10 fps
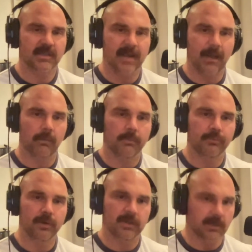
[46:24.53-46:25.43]
and I would
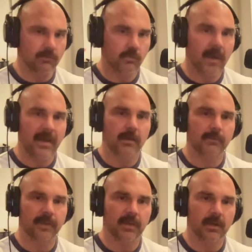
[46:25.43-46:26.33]
put them right
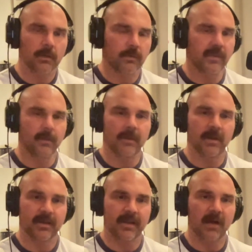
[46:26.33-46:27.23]
up there with the
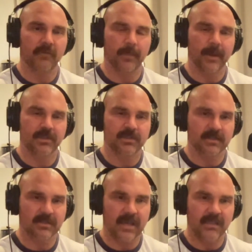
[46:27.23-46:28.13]
American Alpha
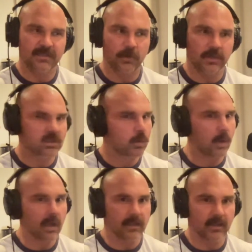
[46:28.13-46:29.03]
matches as far as
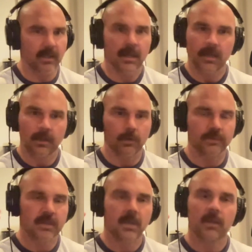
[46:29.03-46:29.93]
quality goes.